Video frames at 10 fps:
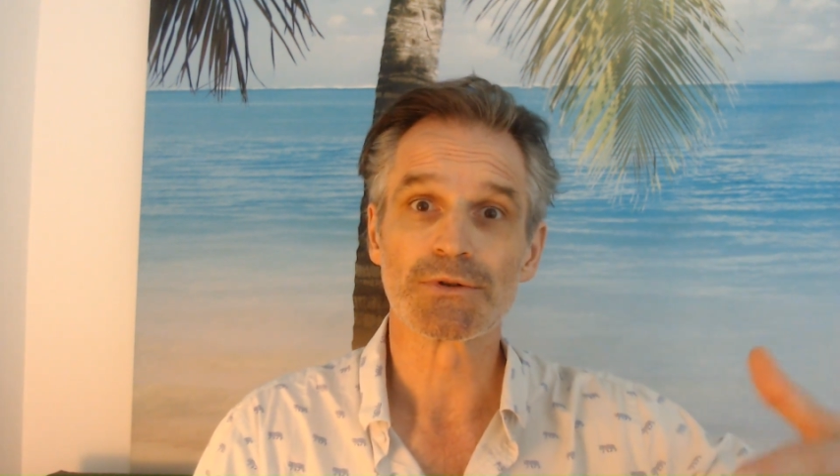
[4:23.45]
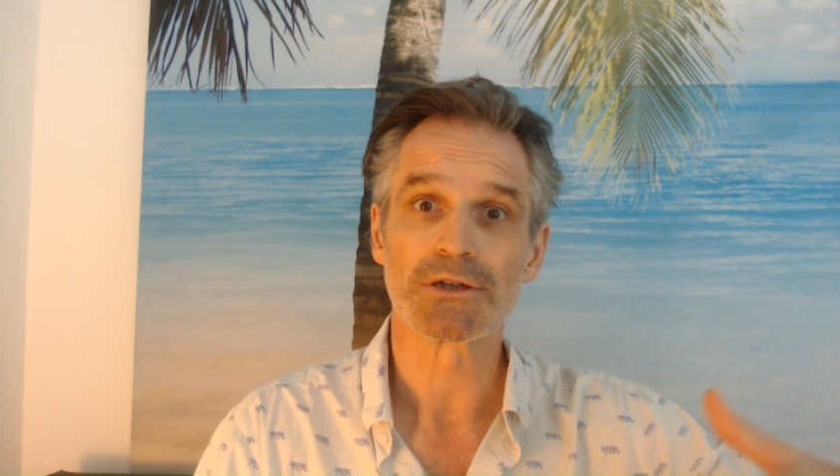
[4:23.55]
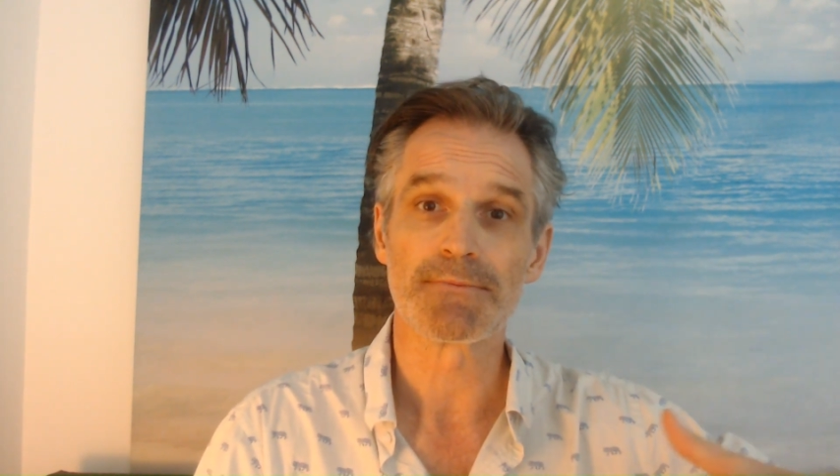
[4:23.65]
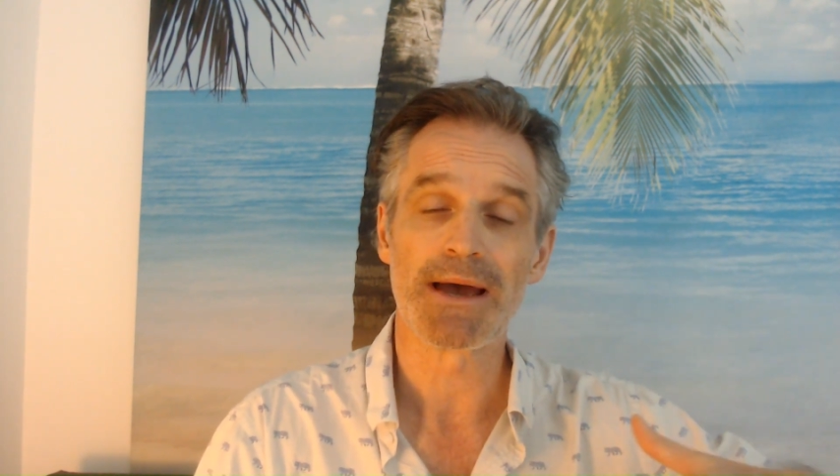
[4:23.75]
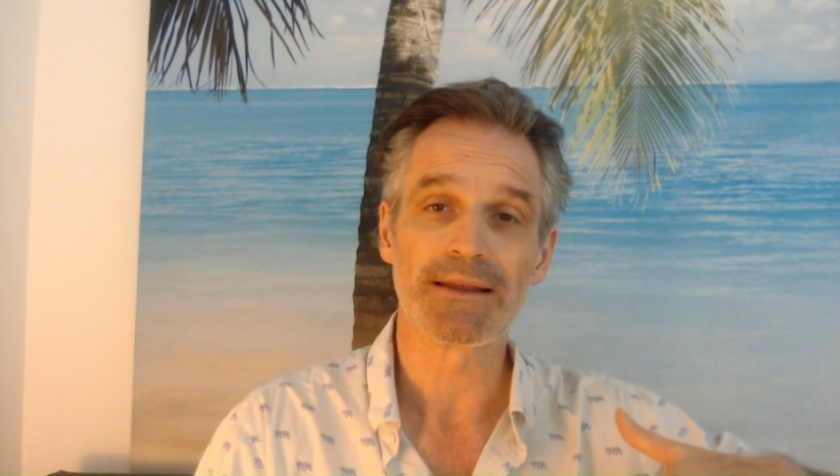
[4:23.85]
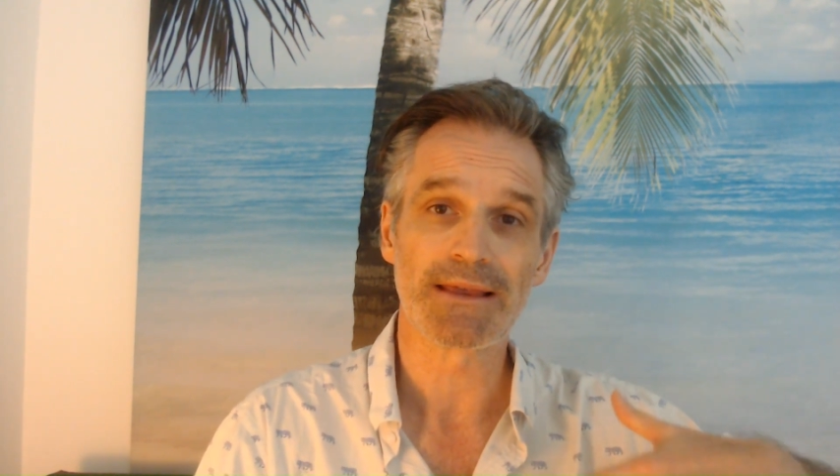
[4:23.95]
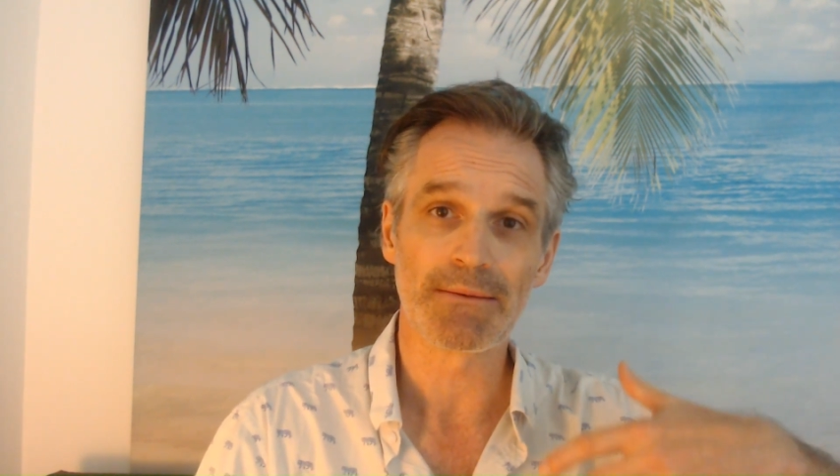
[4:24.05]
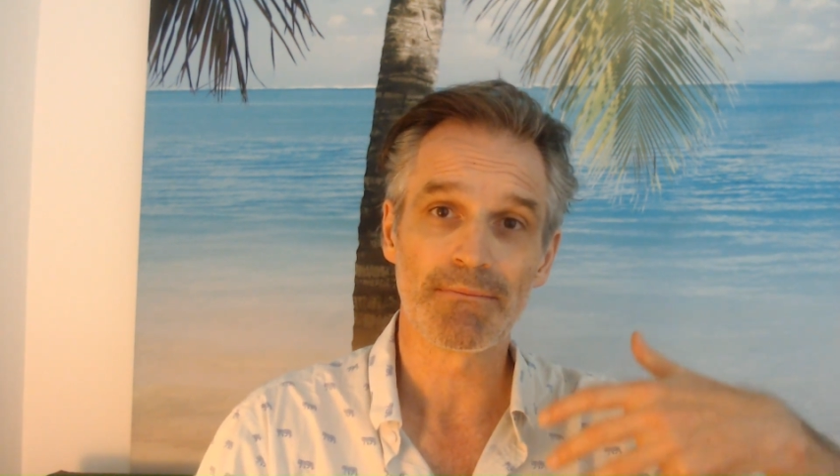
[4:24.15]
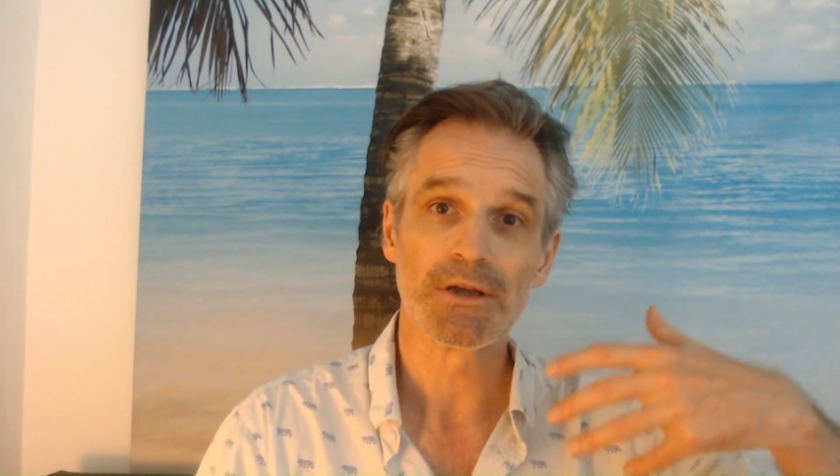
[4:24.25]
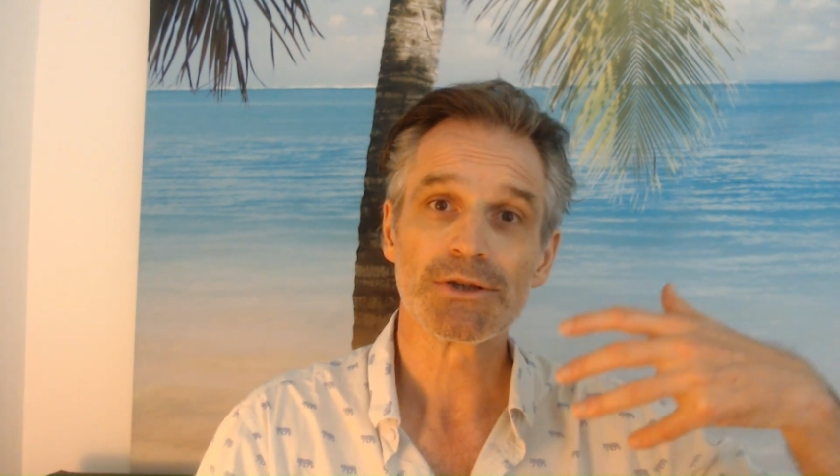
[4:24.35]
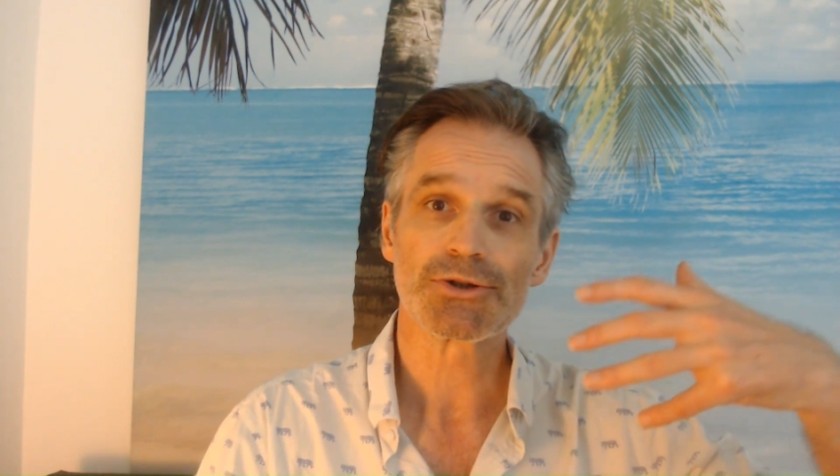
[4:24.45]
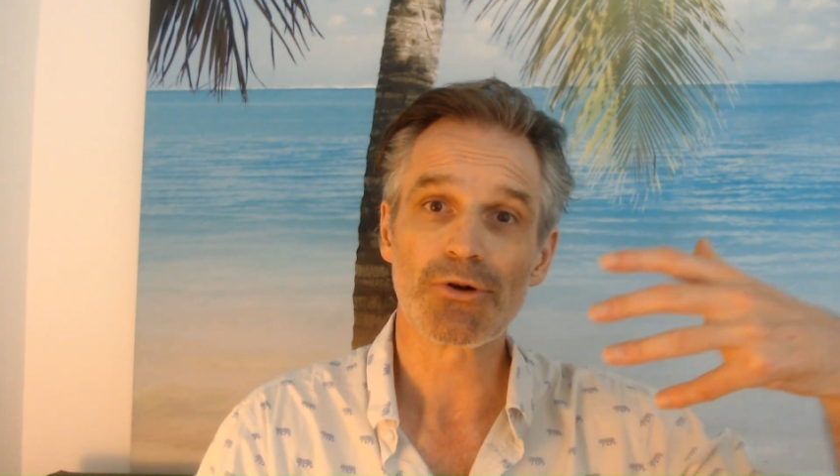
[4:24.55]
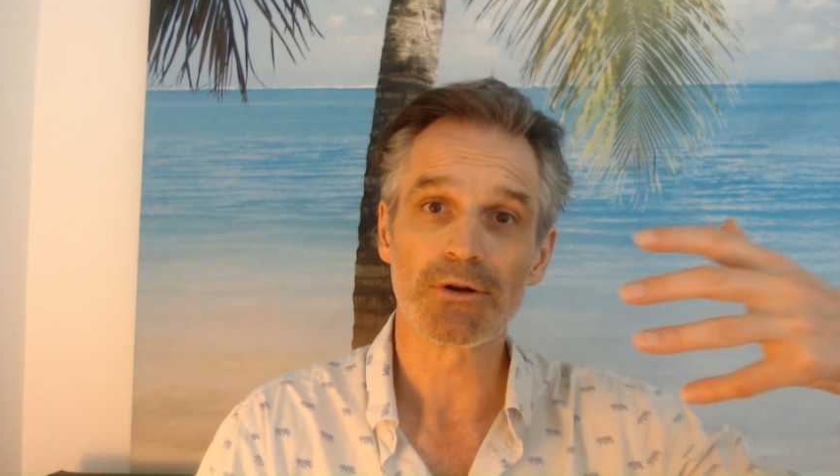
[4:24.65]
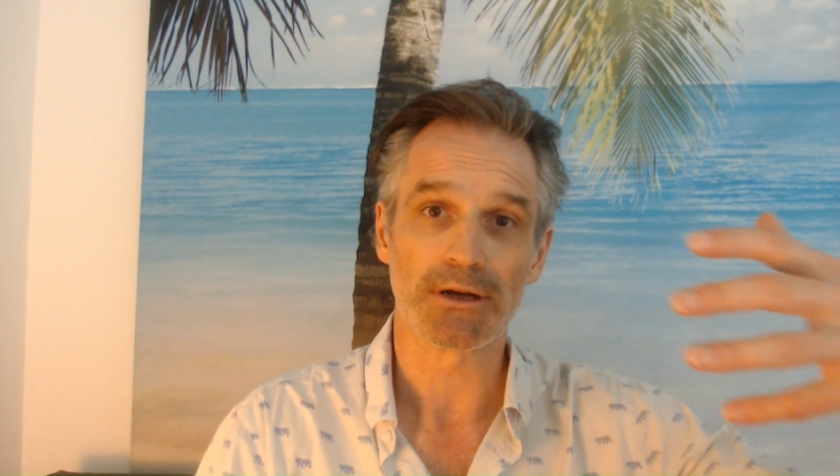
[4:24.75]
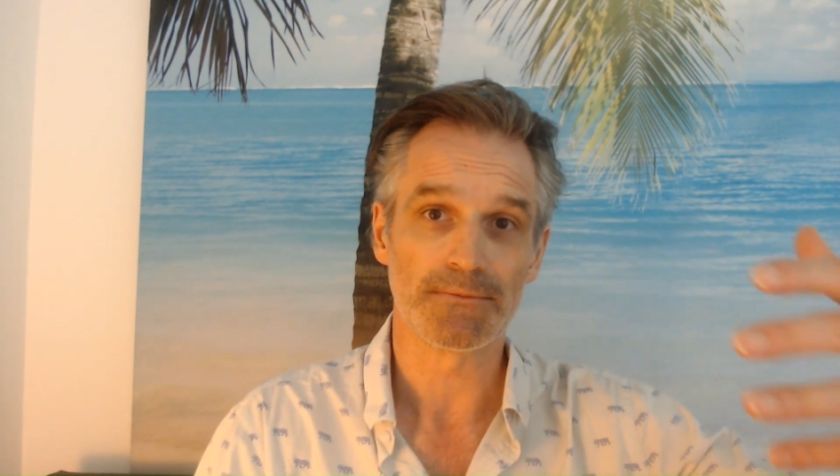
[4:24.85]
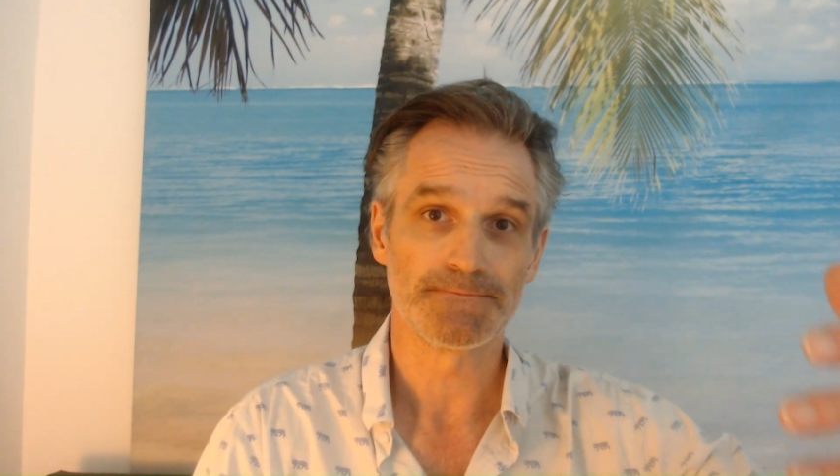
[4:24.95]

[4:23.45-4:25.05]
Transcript: to make them stronger.